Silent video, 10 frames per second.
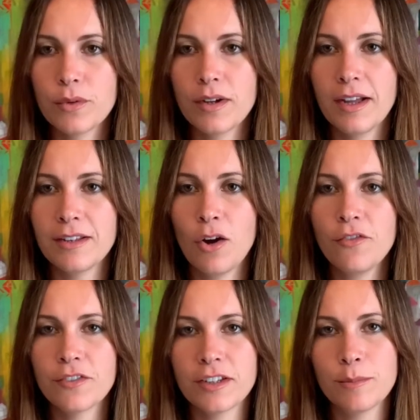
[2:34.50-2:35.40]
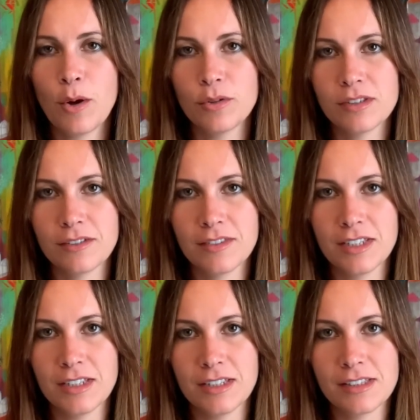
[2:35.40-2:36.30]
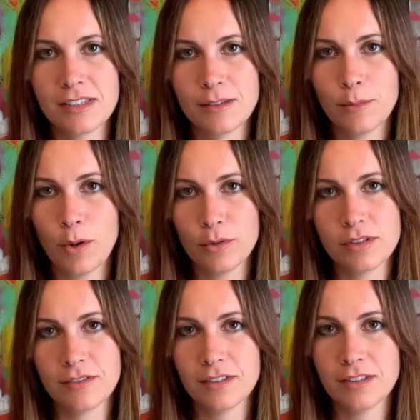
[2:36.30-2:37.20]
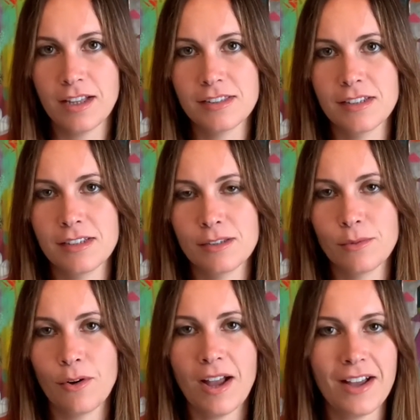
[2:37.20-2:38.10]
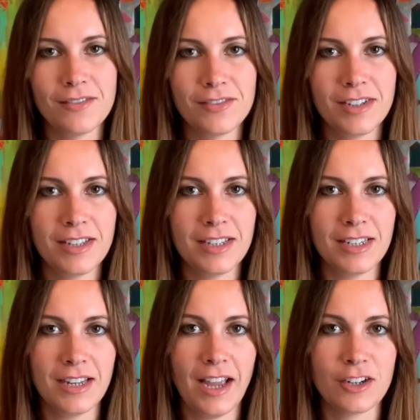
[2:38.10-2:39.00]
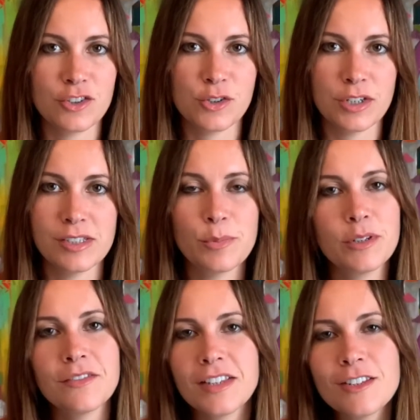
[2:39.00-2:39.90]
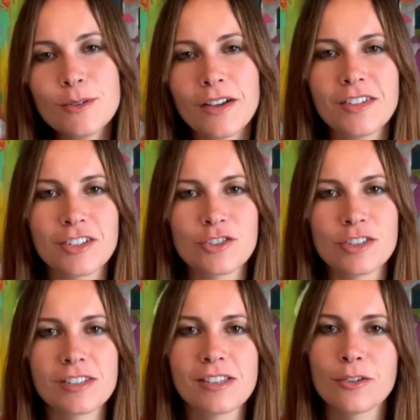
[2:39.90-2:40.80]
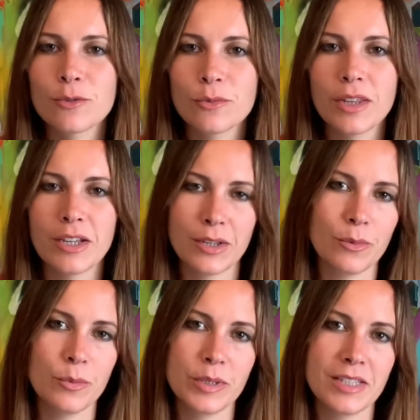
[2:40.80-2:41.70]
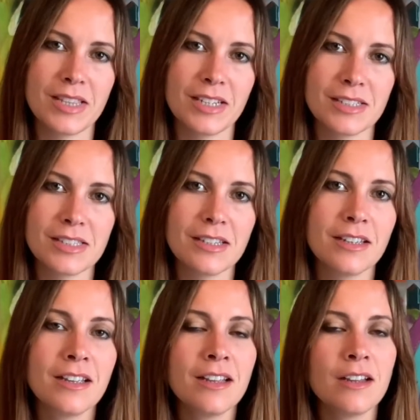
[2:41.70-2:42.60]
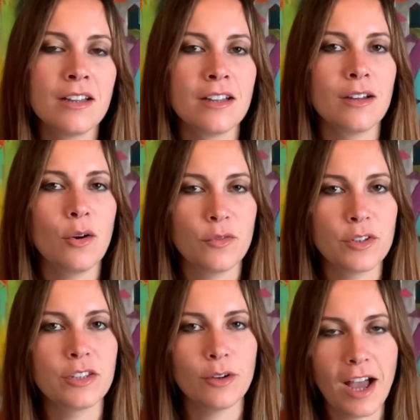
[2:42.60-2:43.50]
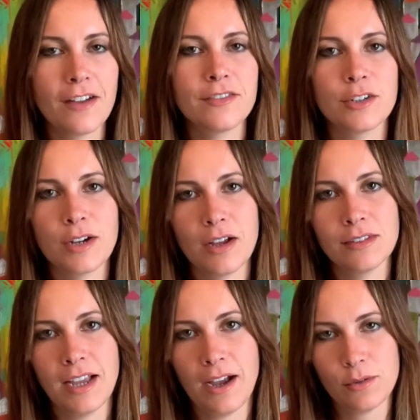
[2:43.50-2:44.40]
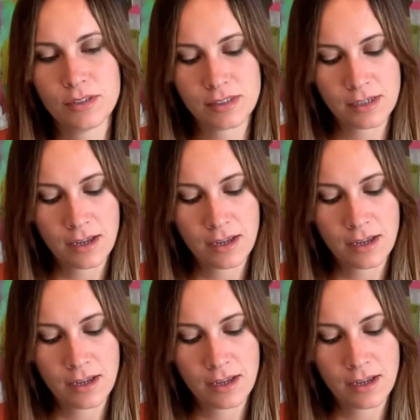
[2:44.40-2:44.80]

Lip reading: And hopefully most of the lessons won't have any extras, but if they do have extras, they will be things that hopefully you'll have around the house.